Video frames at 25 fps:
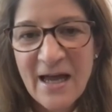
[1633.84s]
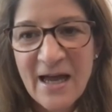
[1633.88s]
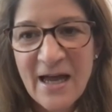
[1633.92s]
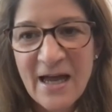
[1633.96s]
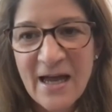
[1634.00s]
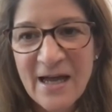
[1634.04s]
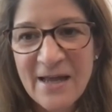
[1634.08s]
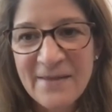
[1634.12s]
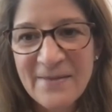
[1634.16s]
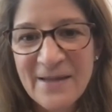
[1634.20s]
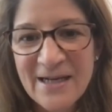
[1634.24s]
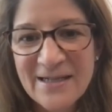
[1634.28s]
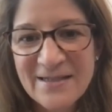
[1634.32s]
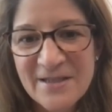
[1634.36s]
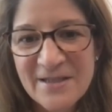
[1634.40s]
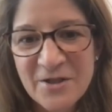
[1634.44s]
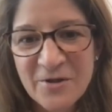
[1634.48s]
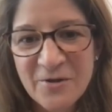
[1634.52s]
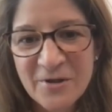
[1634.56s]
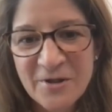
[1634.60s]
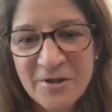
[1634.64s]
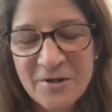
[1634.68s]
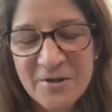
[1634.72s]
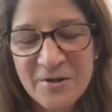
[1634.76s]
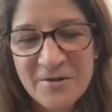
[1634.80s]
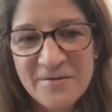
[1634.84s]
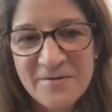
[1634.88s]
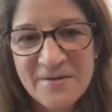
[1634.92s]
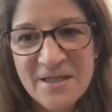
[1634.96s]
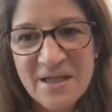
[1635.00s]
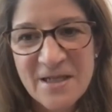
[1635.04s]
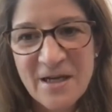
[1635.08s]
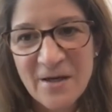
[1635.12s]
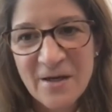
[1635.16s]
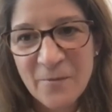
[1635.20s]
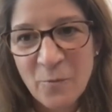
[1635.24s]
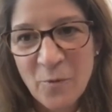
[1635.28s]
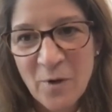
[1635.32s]
And that's good news
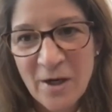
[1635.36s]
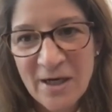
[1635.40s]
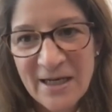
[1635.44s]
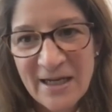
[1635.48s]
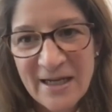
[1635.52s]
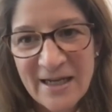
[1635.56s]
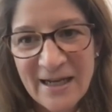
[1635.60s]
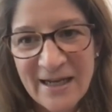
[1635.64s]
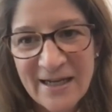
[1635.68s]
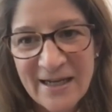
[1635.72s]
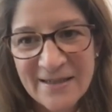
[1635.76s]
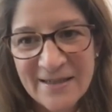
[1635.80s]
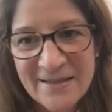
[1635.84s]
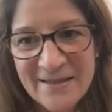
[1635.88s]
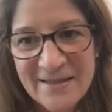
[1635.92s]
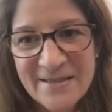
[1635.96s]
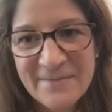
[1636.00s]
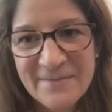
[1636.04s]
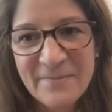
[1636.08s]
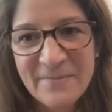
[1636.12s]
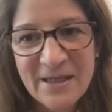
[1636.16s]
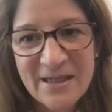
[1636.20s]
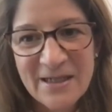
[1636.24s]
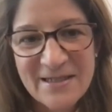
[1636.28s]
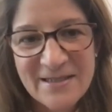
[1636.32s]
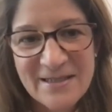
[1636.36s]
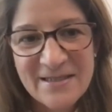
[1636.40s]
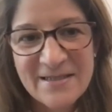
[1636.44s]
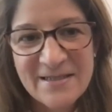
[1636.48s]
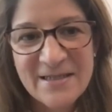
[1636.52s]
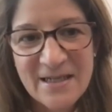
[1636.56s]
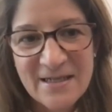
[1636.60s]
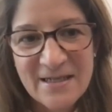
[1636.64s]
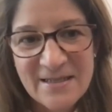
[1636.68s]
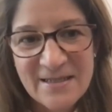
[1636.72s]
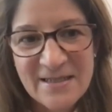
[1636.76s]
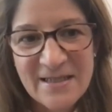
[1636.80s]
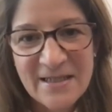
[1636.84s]
on one hand, because it
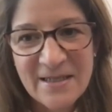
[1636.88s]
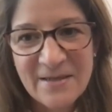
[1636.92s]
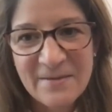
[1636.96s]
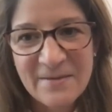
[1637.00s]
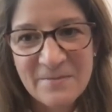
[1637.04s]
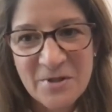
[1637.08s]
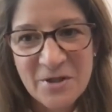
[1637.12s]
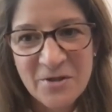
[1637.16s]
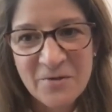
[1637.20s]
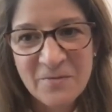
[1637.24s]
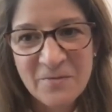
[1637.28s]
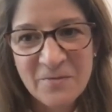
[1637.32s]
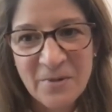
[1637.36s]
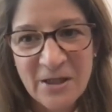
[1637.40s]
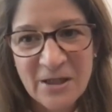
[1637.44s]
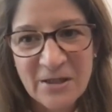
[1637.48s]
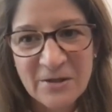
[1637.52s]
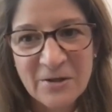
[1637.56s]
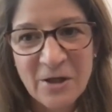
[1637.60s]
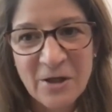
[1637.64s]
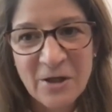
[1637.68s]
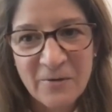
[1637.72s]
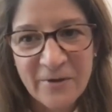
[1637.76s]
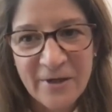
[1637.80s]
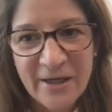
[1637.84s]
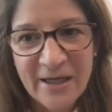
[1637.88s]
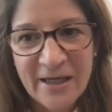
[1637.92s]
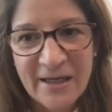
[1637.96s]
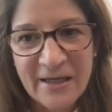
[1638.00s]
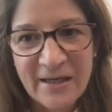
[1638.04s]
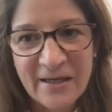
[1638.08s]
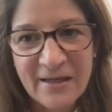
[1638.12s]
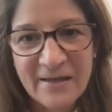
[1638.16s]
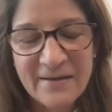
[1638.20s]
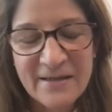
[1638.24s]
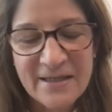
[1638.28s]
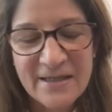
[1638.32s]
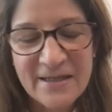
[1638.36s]
does seem to be
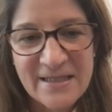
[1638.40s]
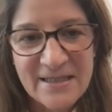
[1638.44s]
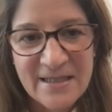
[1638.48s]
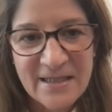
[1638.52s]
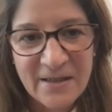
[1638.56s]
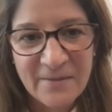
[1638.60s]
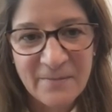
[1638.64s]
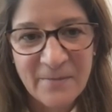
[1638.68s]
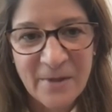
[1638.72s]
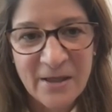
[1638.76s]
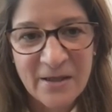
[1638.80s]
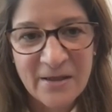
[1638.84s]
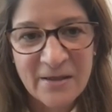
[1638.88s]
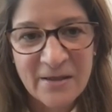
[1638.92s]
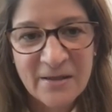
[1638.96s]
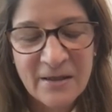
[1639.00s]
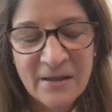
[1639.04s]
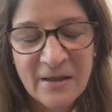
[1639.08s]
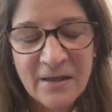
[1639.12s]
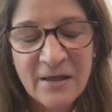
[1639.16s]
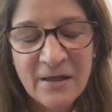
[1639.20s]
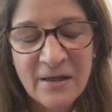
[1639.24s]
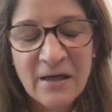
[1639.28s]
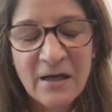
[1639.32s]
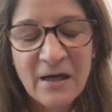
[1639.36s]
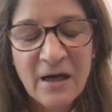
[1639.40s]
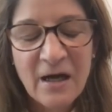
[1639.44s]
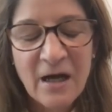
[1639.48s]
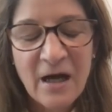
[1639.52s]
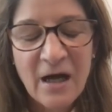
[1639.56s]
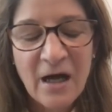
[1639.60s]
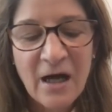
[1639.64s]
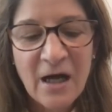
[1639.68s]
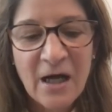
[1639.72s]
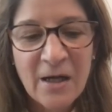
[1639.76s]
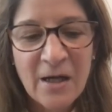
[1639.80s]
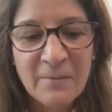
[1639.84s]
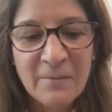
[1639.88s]
lowering the stigma.
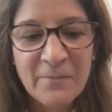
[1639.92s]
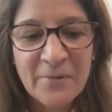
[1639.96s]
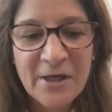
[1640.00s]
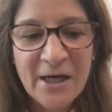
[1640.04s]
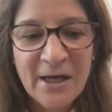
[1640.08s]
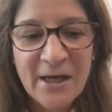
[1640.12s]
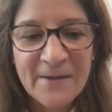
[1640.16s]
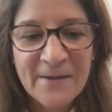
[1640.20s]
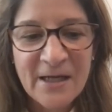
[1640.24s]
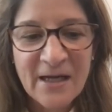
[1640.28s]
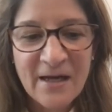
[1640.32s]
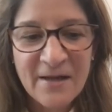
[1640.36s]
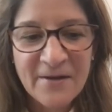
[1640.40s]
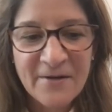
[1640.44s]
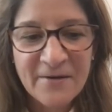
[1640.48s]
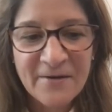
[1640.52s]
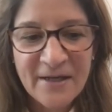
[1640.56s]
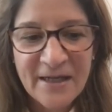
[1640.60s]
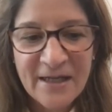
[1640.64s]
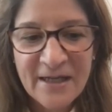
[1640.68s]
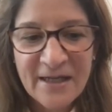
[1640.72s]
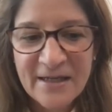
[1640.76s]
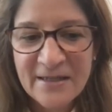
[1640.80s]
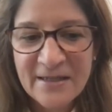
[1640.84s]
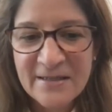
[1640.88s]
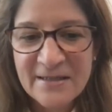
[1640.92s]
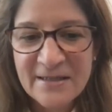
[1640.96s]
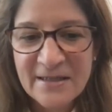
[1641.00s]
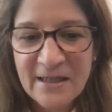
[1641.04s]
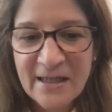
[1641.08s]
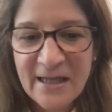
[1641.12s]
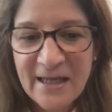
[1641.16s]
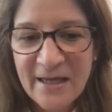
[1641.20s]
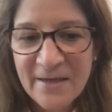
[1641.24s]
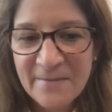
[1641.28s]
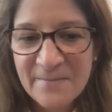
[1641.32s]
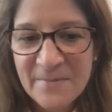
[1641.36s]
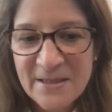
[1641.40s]
Um, but on the other hand,
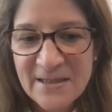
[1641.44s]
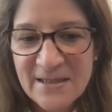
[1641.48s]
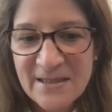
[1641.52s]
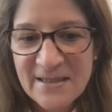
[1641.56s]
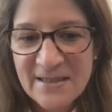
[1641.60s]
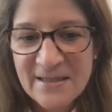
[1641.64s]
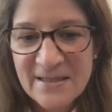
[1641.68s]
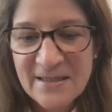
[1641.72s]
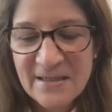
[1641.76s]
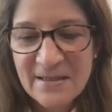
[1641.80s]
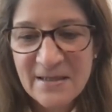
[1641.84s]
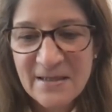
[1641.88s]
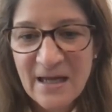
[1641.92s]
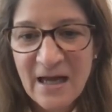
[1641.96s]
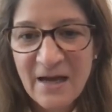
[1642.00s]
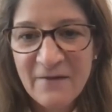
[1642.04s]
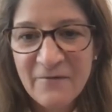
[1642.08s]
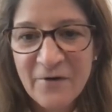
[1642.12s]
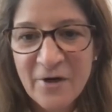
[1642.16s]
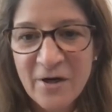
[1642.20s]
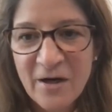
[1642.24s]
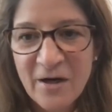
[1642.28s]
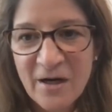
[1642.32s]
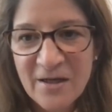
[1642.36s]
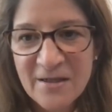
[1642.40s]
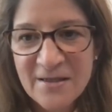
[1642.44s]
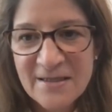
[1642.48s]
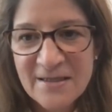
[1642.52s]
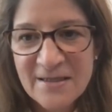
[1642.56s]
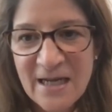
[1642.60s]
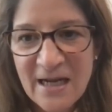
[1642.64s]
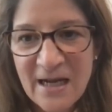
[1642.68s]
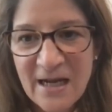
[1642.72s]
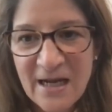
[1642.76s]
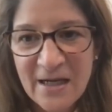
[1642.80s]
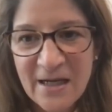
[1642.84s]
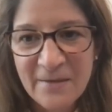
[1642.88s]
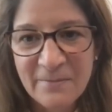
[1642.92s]
campuses have a hard
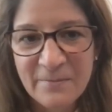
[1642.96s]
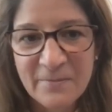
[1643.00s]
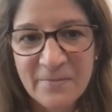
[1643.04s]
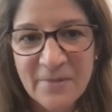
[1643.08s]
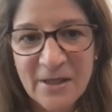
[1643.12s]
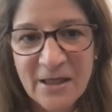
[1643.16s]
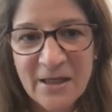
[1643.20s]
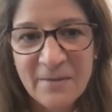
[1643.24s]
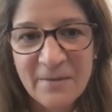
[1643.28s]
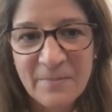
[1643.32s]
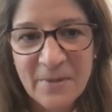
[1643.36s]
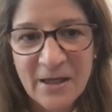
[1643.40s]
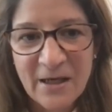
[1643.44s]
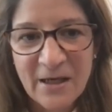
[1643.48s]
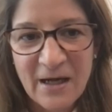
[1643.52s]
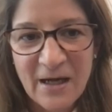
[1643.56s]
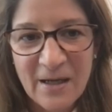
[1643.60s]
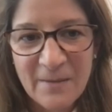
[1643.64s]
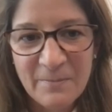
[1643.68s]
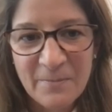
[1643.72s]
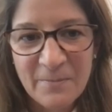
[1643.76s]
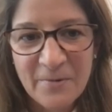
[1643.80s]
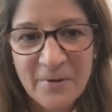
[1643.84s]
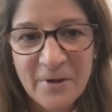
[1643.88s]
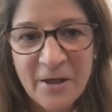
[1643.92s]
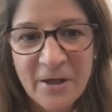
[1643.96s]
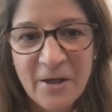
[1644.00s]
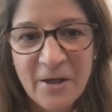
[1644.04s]
time keeping up